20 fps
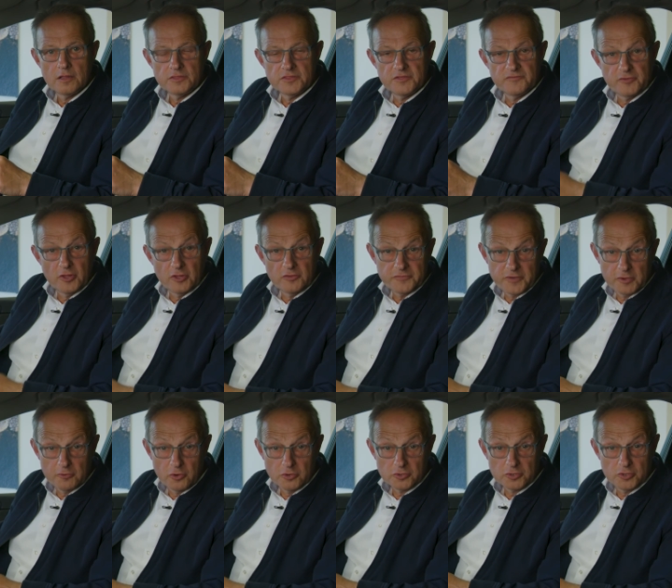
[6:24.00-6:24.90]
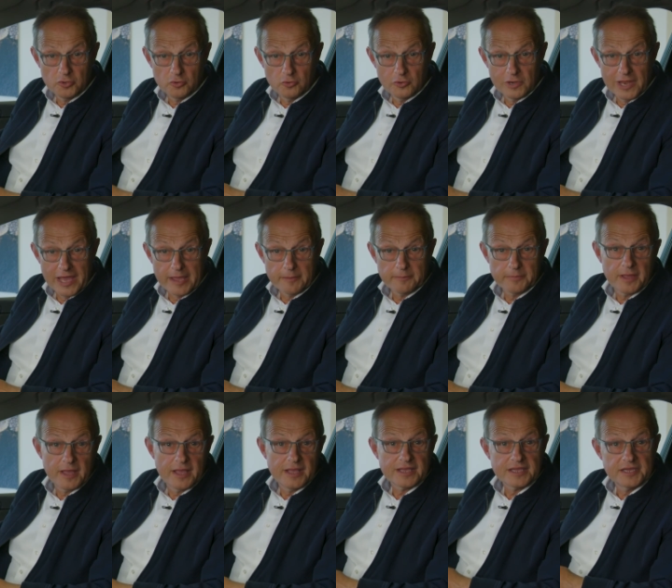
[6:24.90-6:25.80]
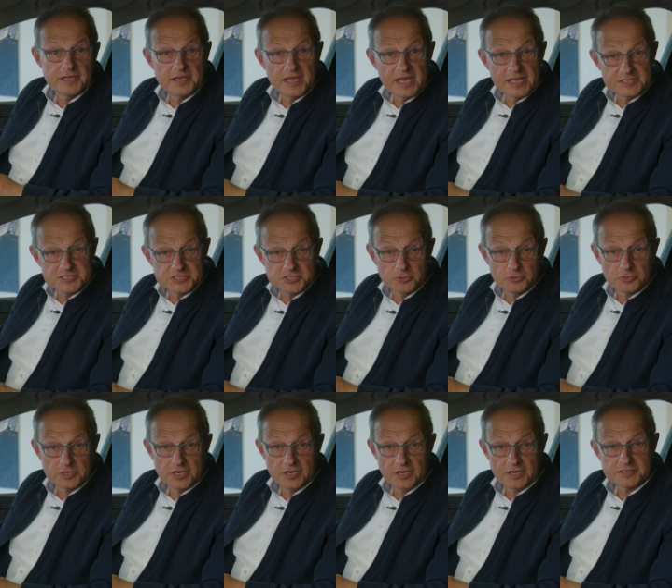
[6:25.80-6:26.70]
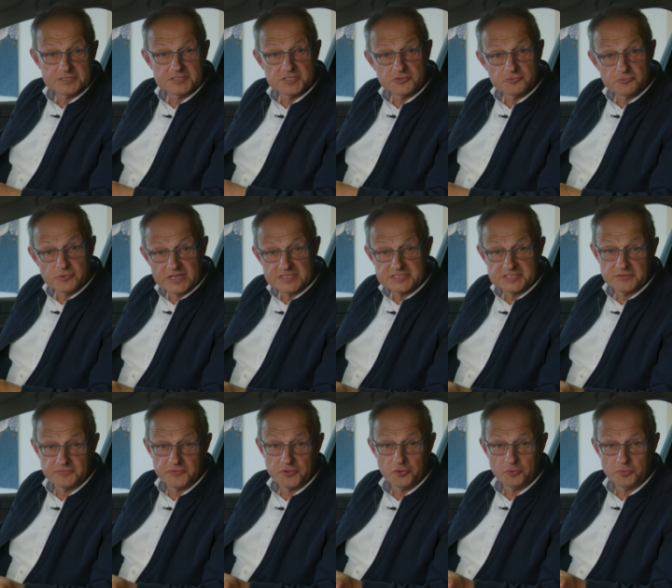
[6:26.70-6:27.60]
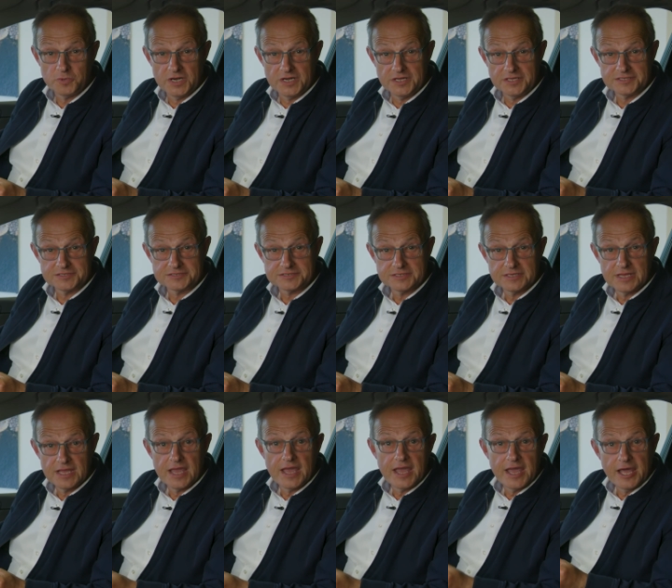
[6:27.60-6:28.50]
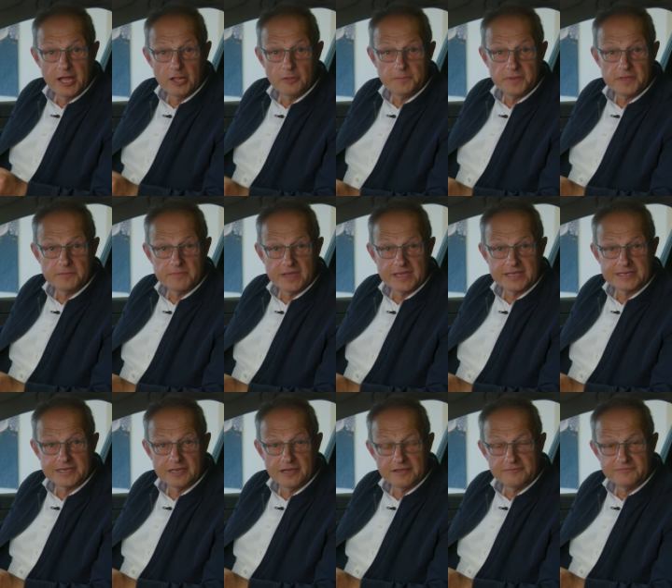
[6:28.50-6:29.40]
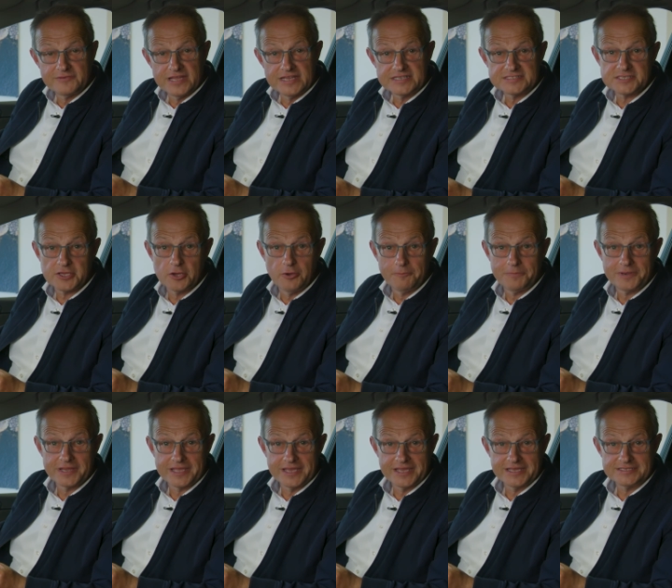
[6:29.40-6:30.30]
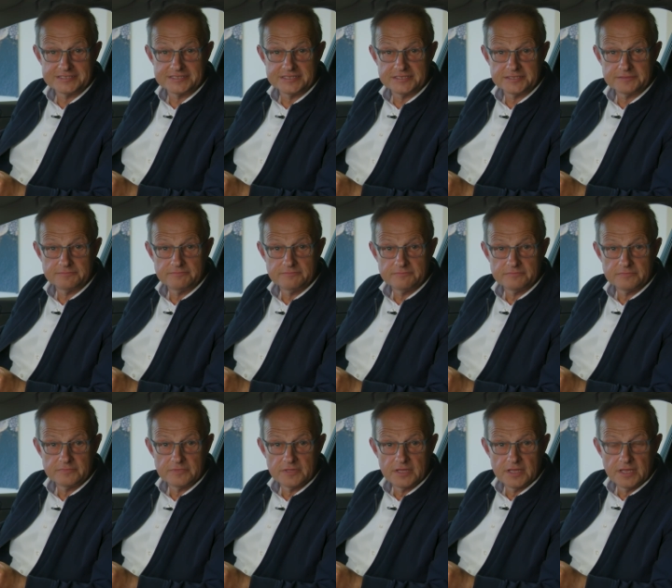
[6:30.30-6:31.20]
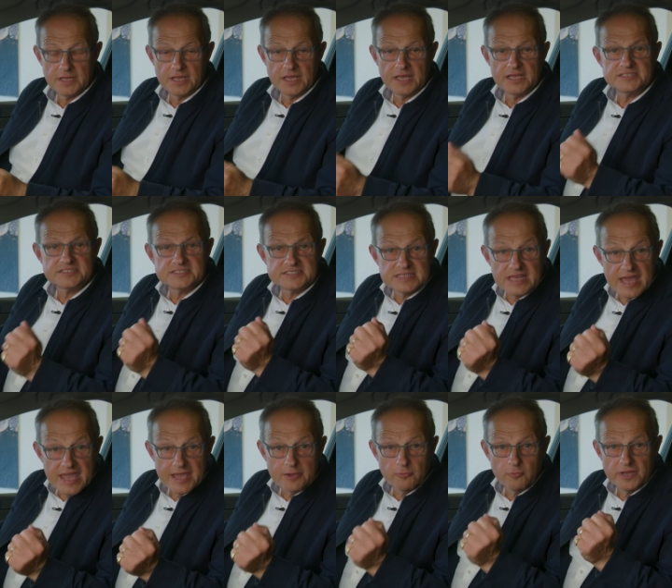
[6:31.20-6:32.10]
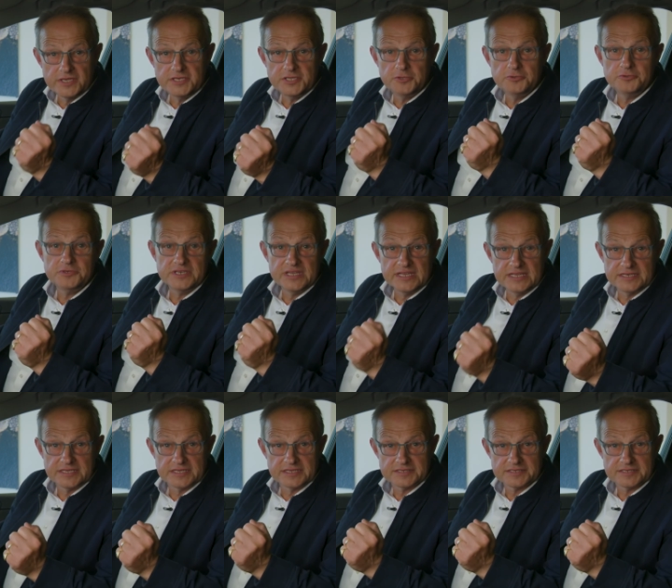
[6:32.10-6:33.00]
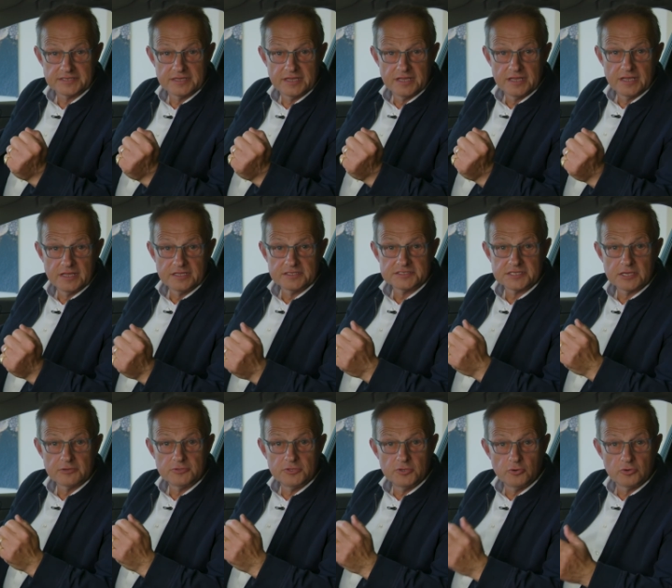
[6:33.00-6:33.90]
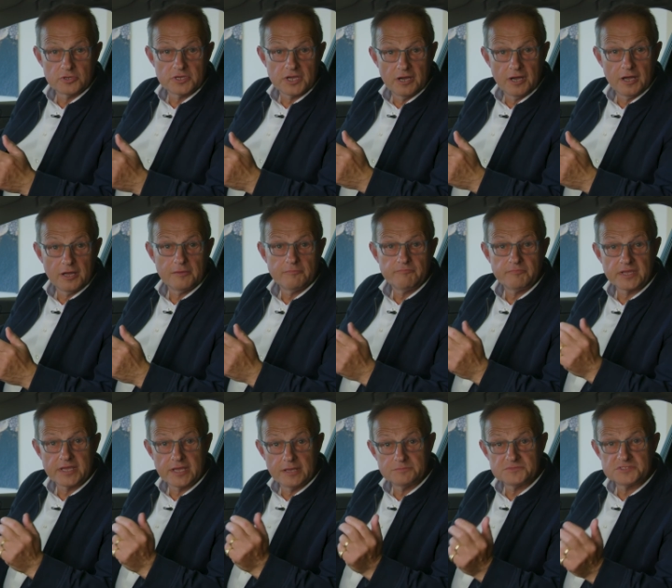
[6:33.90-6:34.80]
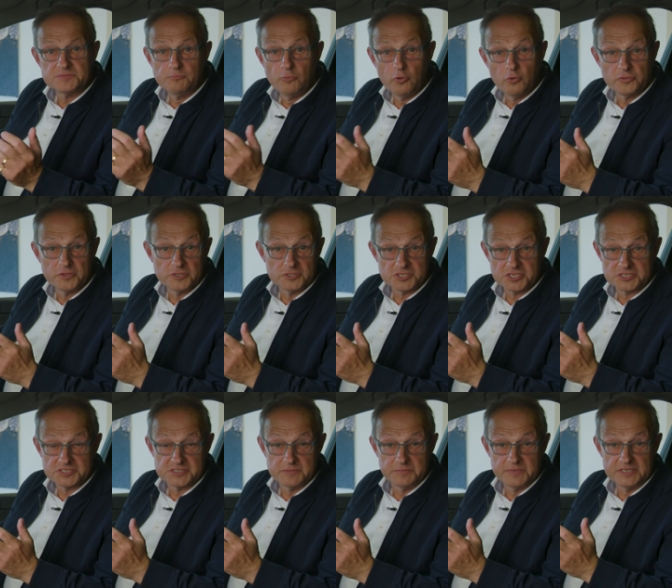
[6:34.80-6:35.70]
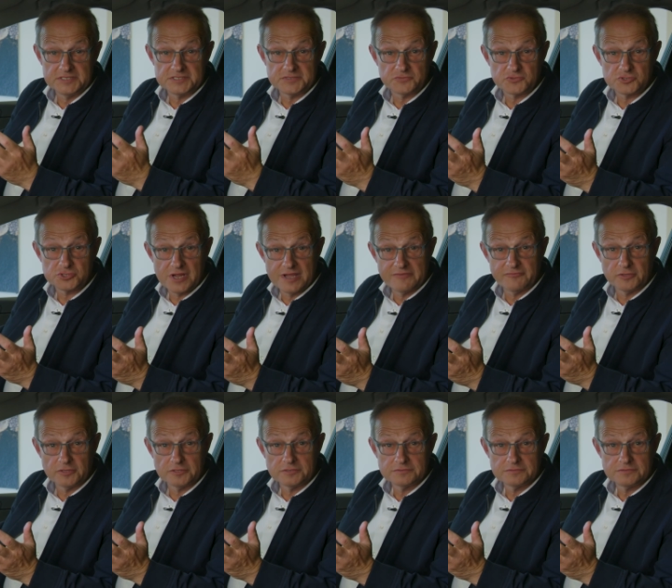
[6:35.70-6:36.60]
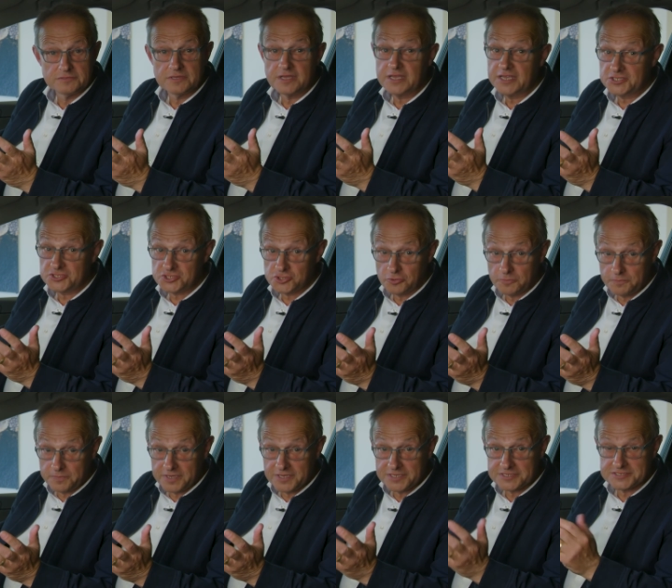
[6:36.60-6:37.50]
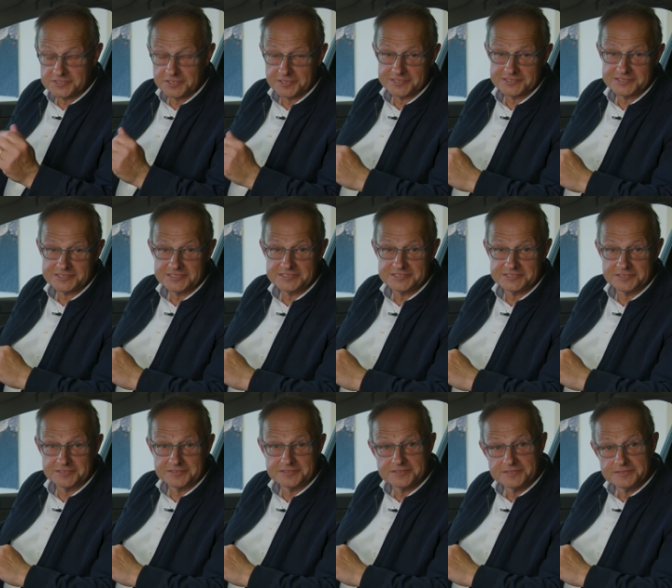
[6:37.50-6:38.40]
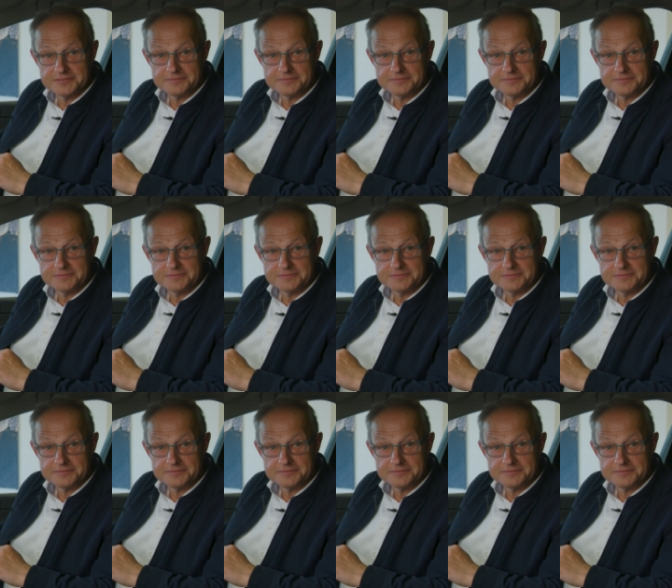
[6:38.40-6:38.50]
The Volvo On Call app connects your car to the rest of your world, helping make life less complicated. It's there when you need it, so your car becomes more than just a means of travel, it's your personal assistant.